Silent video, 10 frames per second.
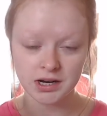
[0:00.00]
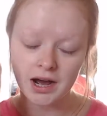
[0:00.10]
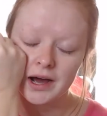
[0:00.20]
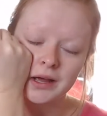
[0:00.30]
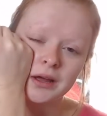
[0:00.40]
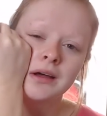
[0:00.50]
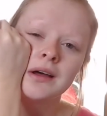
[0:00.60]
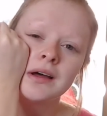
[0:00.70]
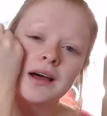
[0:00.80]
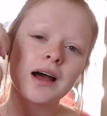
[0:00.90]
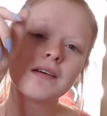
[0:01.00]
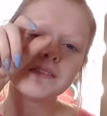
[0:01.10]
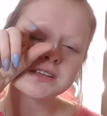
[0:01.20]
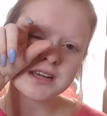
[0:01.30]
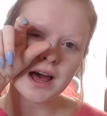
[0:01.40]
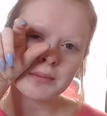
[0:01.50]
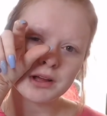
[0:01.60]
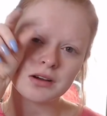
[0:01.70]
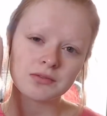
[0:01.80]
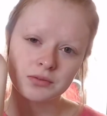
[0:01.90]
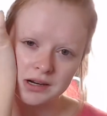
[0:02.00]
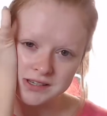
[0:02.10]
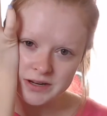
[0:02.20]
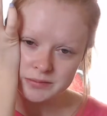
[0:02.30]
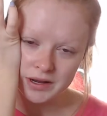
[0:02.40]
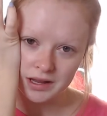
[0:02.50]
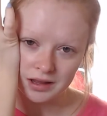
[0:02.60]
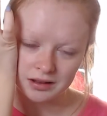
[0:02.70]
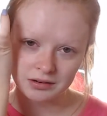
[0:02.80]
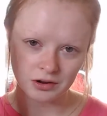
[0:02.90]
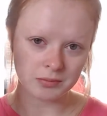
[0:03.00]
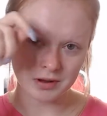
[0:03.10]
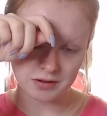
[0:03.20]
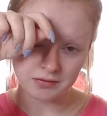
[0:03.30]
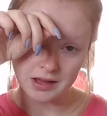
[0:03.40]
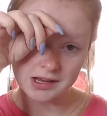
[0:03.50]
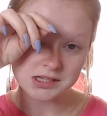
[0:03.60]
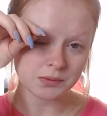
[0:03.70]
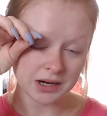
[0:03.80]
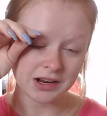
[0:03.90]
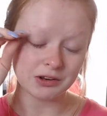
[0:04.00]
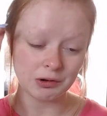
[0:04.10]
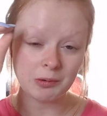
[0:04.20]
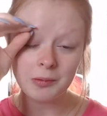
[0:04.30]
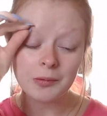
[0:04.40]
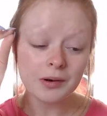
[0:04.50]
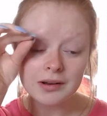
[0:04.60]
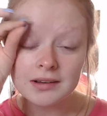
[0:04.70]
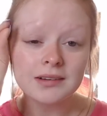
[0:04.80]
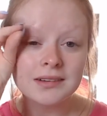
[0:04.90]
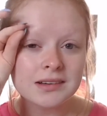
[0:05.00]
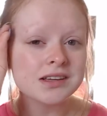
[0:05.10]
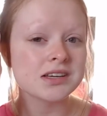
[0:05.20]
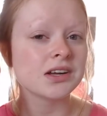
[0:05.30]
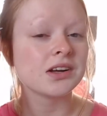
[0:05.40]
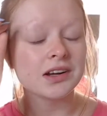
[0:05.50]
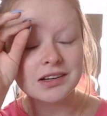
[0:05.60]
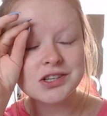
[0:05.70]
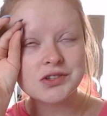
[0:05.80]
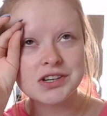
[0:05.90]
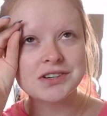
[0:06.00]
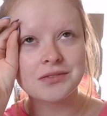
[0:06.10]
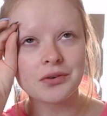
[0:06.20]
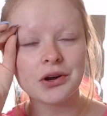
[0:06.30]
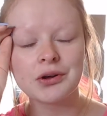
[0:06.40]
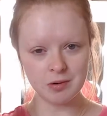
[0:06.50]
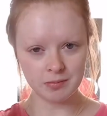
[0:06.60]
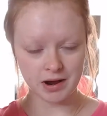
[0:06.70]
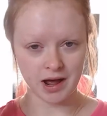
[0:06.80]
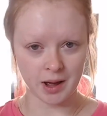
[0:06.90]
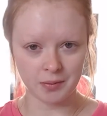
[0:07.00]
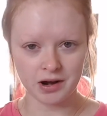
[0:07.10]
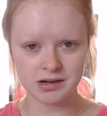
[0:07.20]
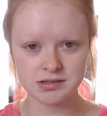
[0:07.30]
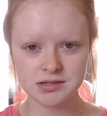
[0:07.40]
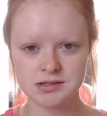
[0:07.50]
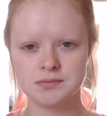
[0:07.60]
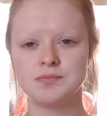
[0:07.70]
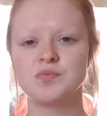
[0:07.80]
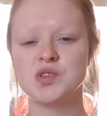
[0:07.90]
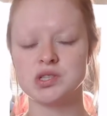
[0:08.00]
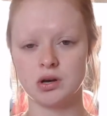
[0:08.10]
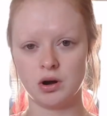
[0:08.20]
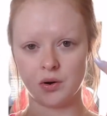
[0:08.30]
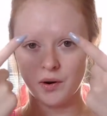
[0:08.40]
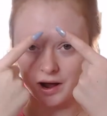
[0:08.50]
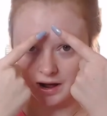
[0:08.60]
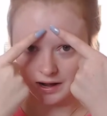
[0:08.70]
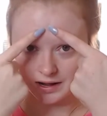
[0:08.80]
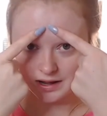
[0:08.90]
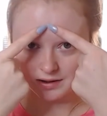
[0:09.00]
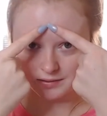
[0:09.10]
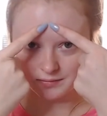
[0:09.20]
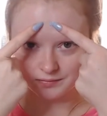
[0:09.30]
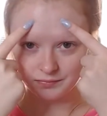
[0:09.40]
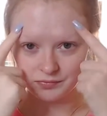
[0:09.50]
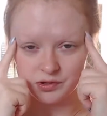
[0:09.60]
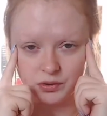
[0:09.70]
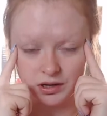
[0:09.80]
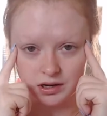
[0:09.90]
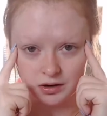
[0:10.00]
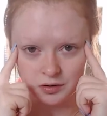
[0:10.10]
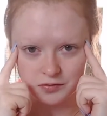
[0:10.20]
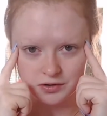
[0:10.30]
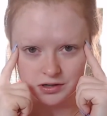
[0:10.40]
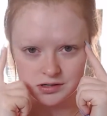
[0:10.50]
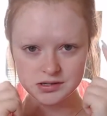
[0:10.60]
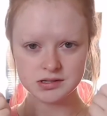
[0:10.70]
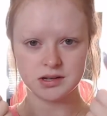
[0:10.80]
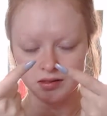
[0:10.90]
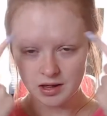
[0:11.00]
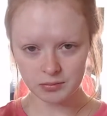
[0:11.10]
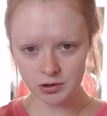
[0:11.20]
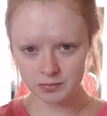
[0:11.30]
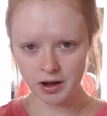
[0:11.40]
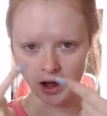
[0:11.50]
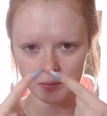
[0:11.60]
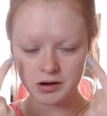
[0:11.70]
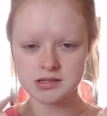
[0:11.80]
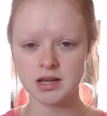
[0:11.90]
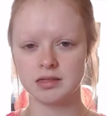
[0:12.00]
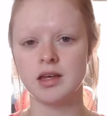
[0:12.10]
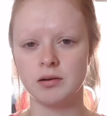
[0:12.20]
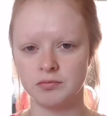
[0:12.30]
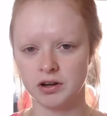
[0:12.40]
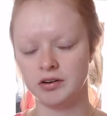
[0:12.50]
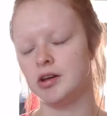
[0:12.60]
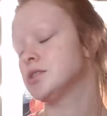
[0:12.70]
I have this habit of resting my hand on my face when I do, is that a good illustration for you? My eyebrows. So I do it here first, then put on my eyebrows, and then foundation